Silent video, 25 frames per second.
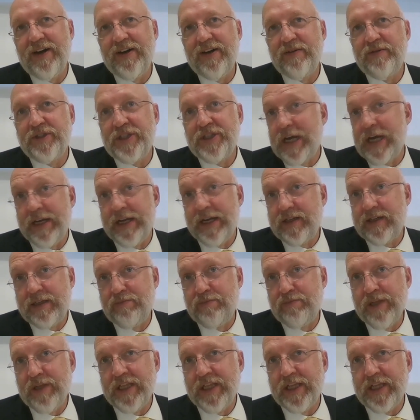which I
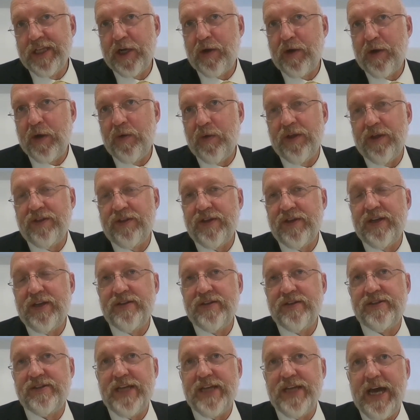completely agree with,
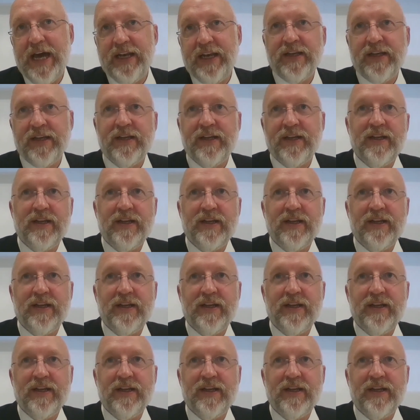is that